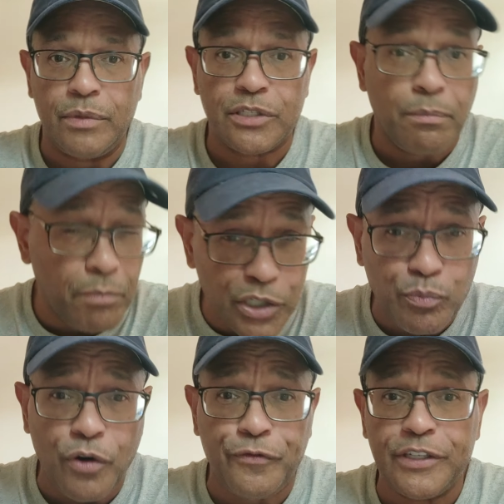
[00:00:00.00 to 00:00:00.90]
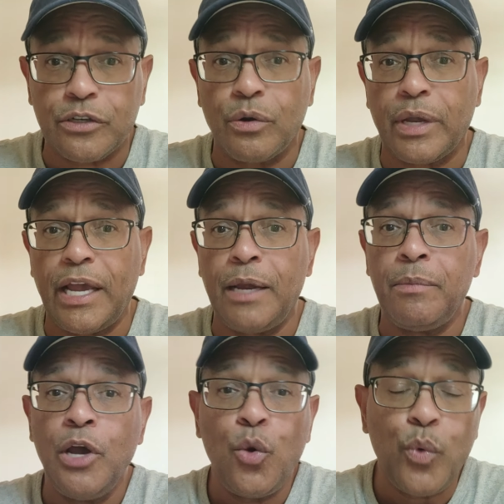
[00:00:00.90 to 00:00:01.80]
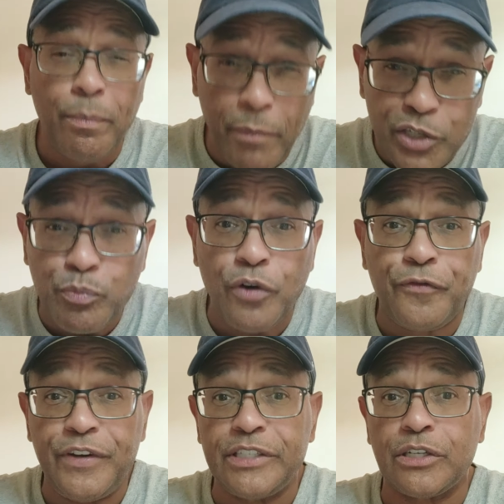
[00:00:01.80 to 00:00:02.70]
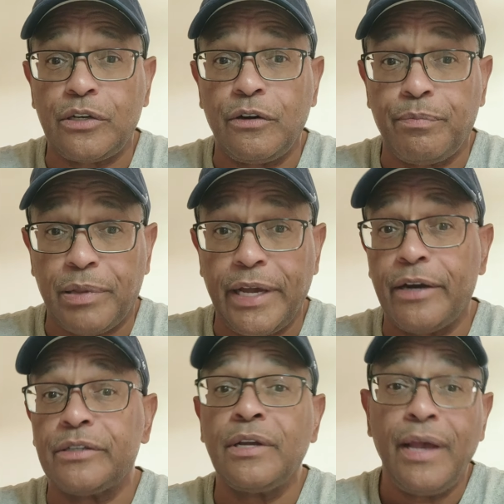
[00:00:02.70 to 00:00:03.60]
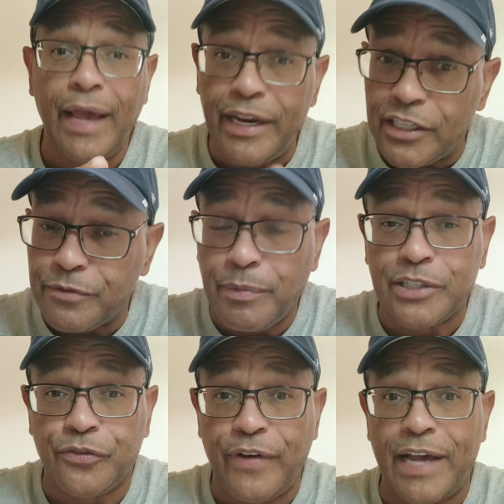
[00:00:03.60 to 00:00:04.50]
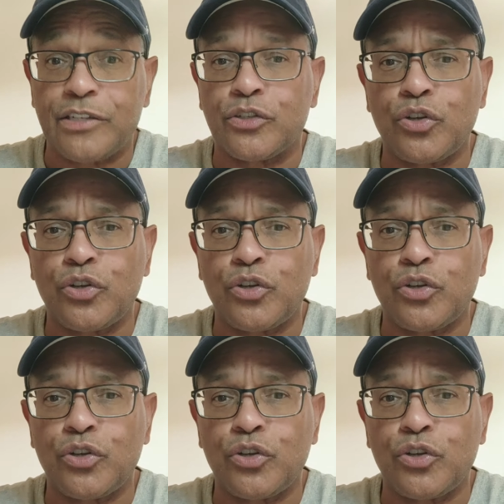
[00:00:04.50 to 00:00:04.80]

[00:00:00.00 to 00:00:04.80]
It's a much more physical game with much more physical players, and it's much faster.